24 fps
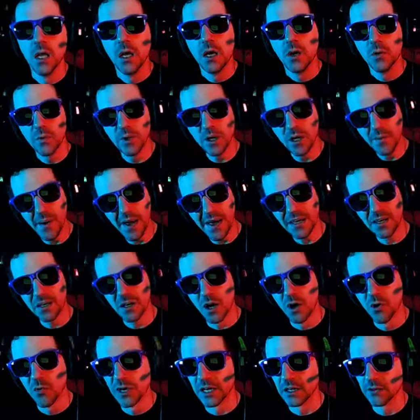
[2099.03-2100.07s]
Where am I
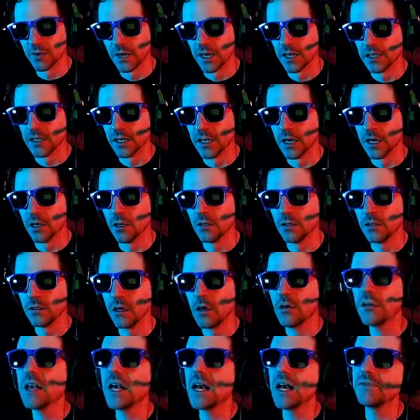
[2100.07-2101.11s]
going right now? Oh,
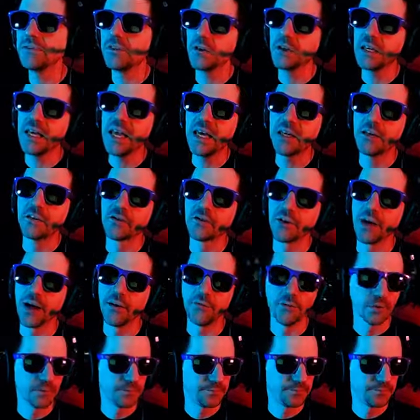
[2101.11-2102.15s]
yeah, I have to go to Cannon Travel.